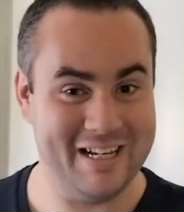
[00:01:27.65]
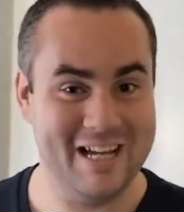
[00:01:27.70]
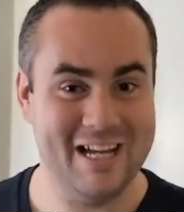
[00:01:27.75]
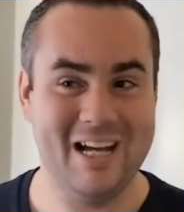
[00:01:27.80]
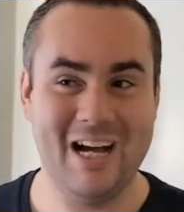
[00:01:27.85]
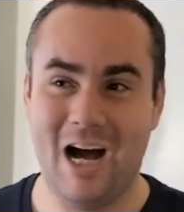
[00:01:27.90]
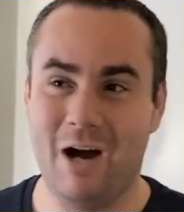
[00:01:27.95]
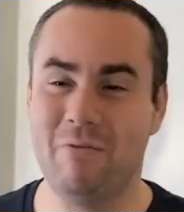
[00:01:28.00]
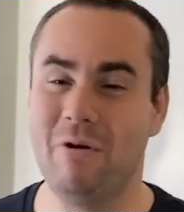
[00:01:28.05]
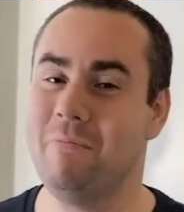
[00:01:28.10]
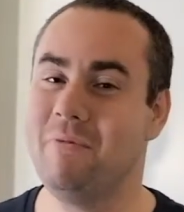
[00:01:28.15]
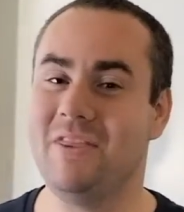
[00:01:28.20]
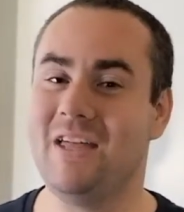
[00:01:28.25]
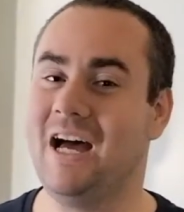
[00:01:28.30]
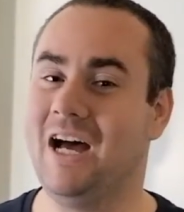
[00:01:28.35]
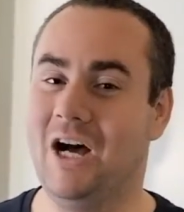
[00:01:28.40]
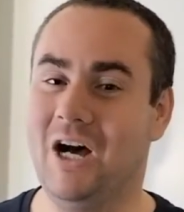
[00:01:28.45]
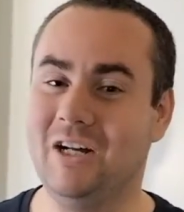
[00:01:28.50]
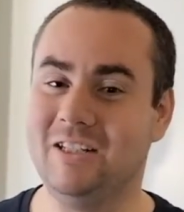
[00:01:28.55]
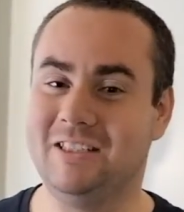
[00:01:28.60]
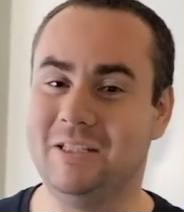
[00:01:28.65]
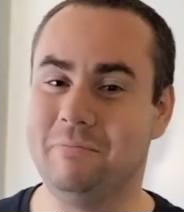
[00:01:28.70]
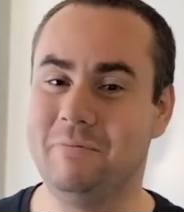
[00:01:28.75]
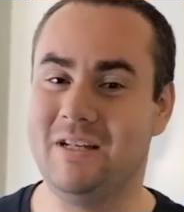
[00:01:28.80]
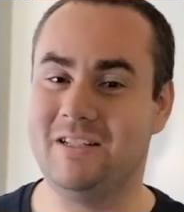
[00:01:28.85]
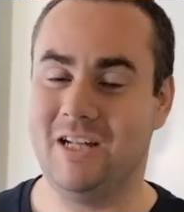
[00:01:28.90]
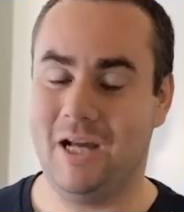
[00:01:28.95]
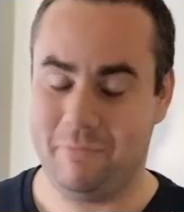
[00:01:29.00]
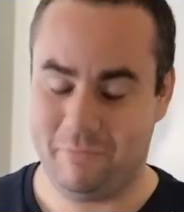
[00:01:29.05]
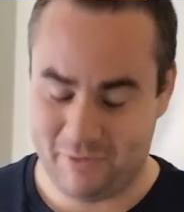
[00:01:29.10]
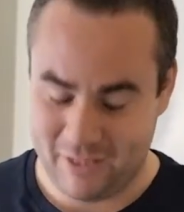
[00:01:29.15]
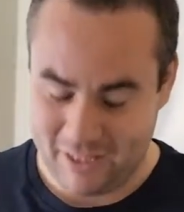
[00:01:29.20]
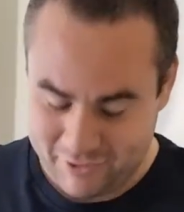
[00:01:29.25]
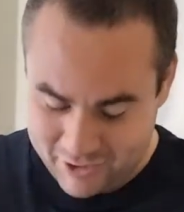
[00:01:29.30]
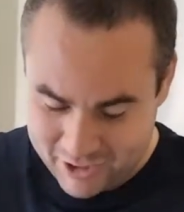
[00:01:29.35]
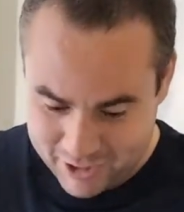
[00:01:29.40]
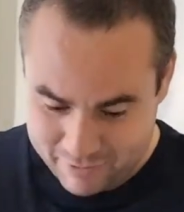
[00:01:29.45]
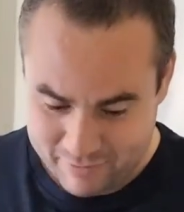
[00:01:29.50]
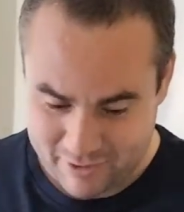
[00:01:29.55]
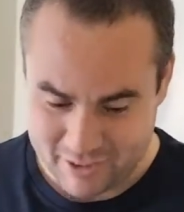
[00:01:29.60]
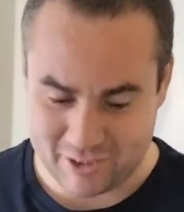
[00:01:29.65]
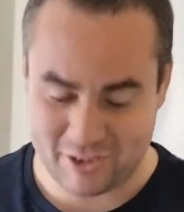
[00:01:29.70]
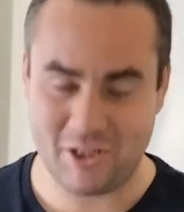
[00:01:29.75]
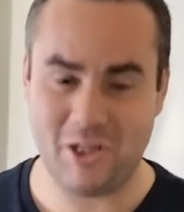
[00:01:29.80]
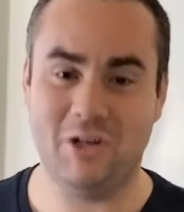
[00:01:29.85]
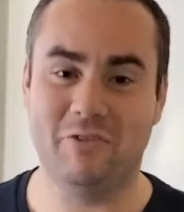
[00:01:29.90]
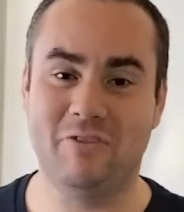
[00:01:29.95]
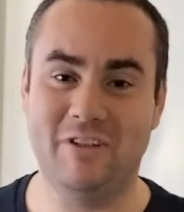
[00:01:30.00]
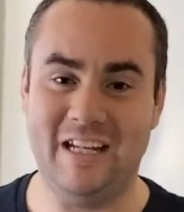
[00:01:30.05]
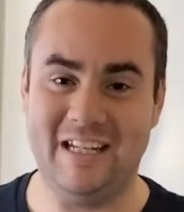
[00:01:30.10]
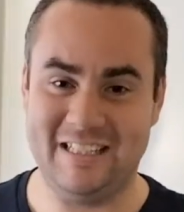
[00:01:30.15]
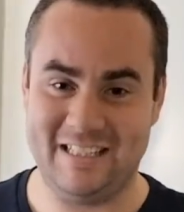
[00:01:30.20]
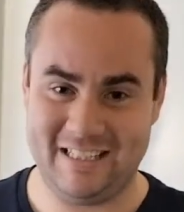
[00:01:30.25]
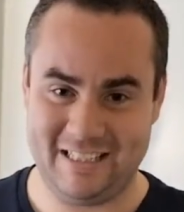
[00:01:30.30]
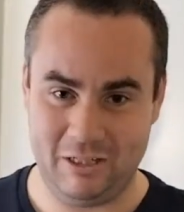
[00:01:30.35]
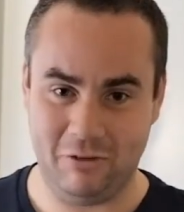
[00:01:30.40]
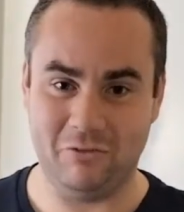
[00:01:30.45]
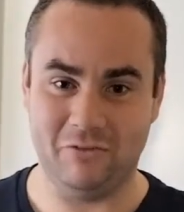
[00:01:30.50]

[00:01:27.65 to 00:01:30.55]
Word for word: I won't be that hard to miss. I'm literally going to be covered in silver.